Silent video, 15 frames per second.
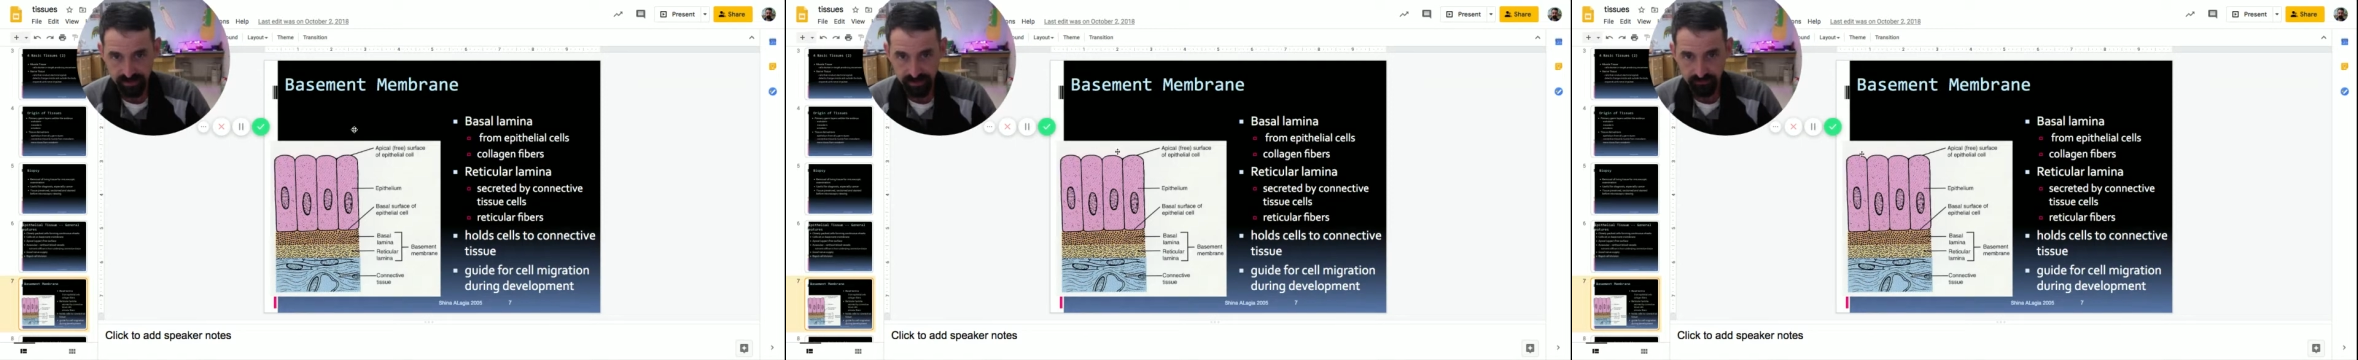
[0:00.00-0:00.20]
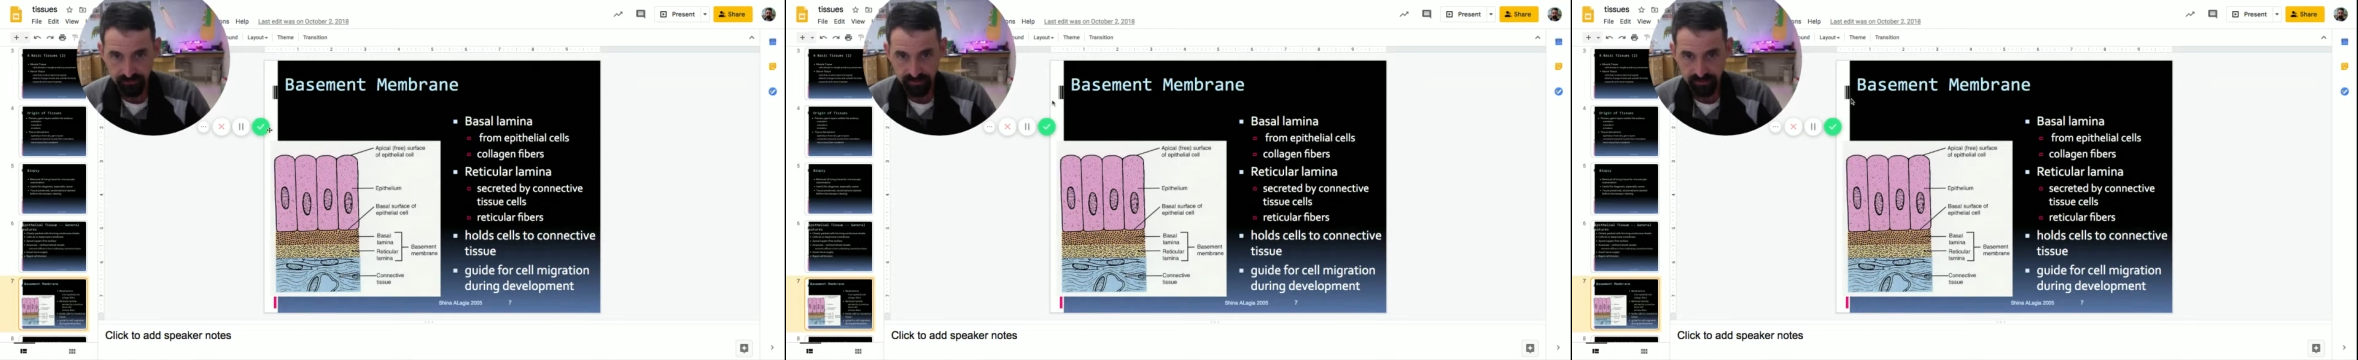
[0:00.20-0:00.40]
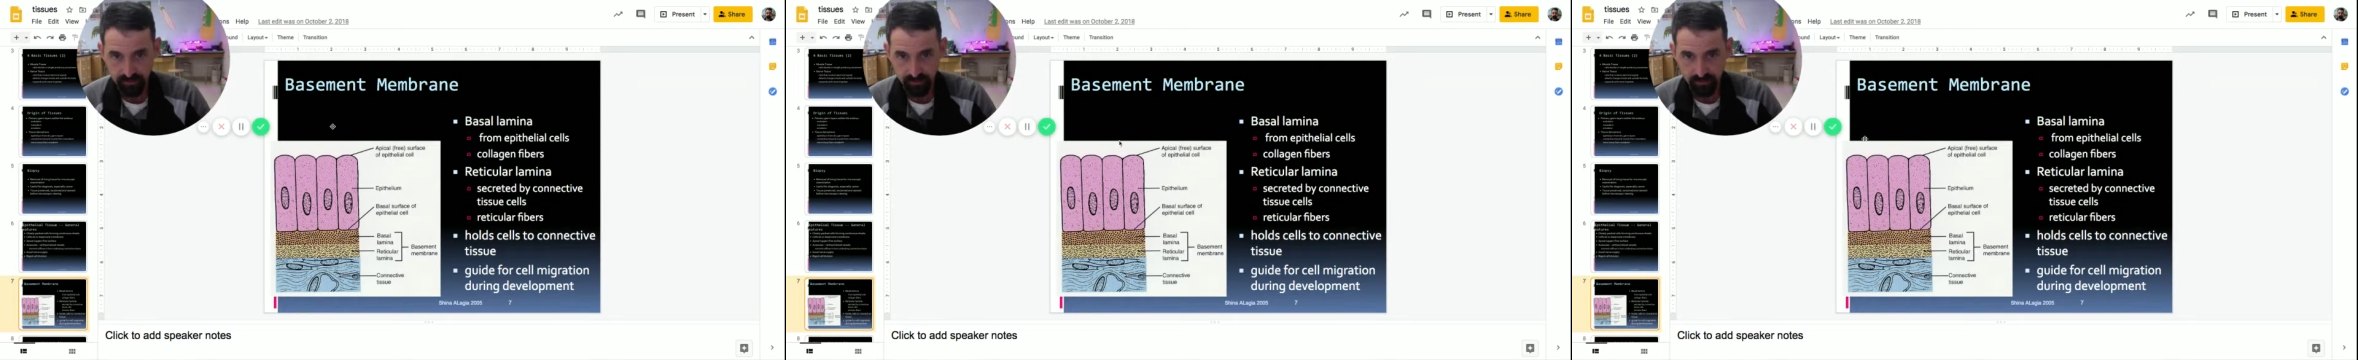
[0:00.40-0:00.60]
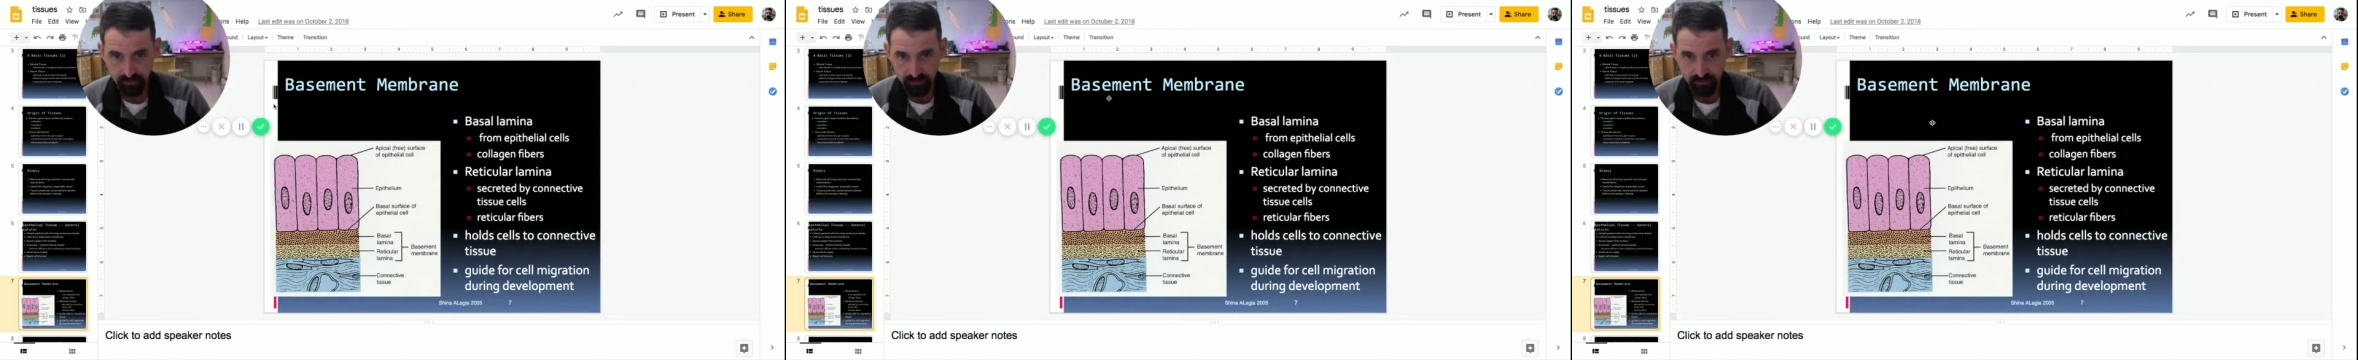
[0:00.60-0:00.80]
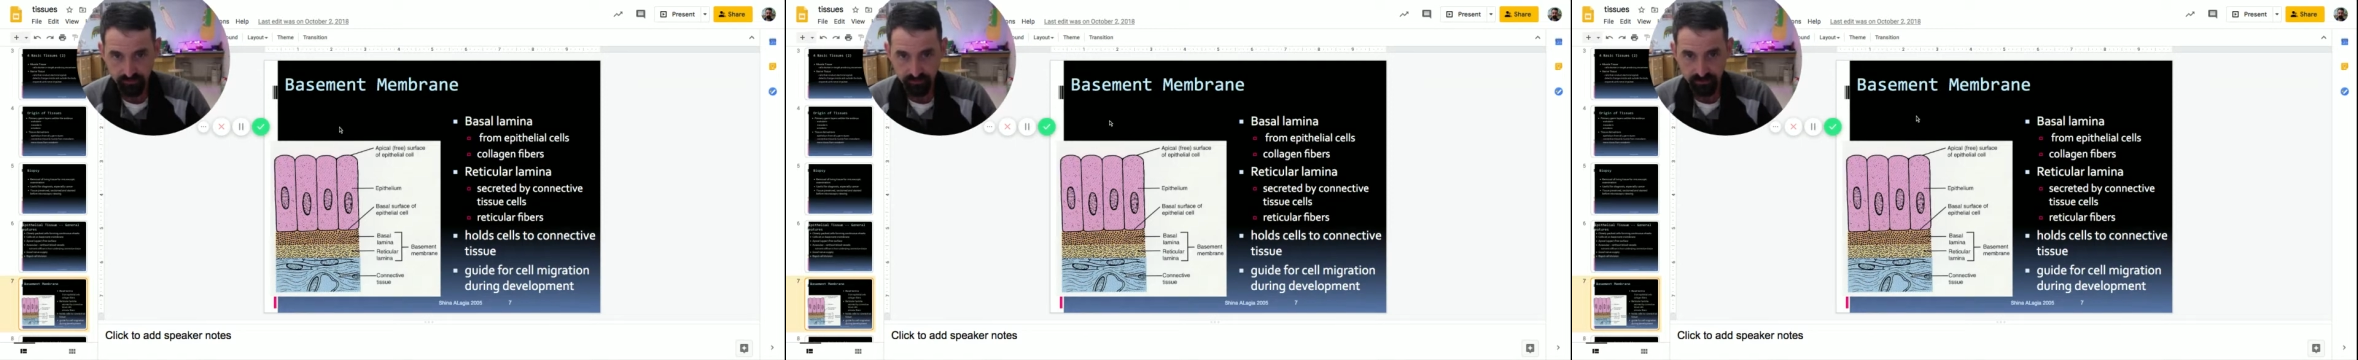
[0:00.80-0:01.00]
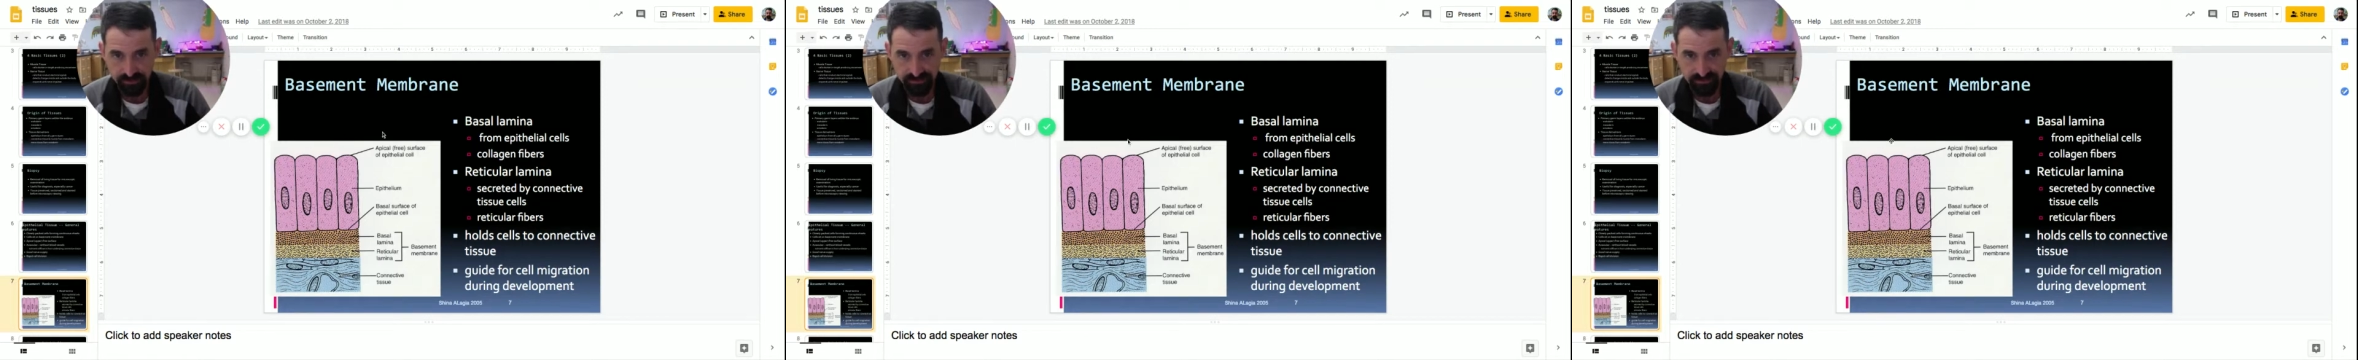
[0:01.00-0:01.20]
apical or your free